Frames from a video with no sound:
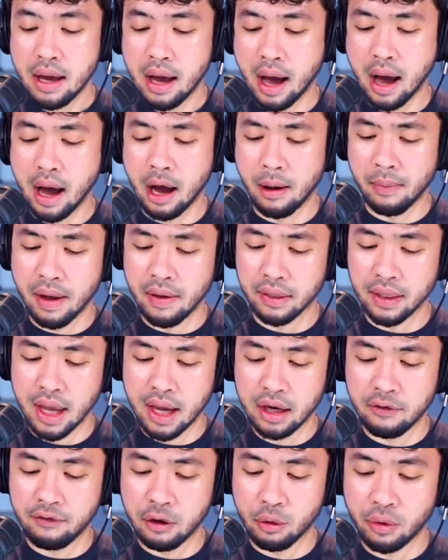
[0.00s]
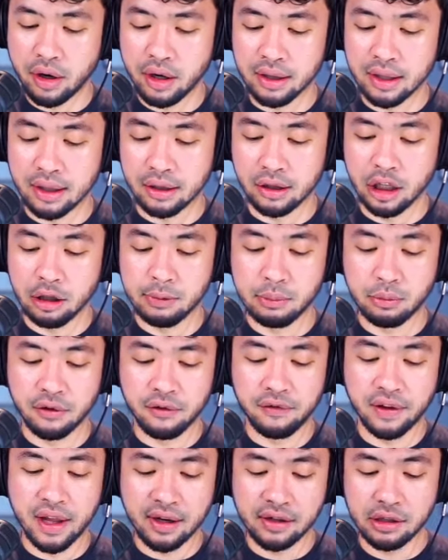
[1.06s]
And then if you want to get a little bit
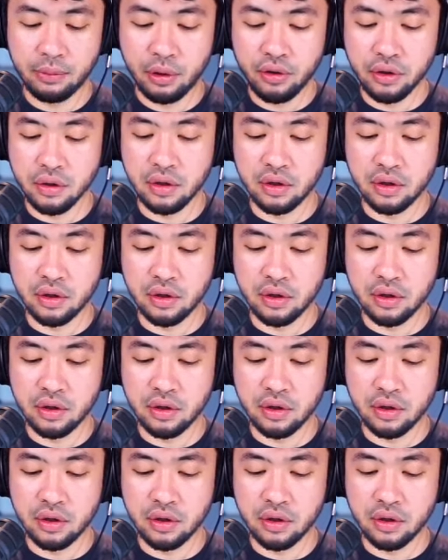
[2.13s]
more flexible,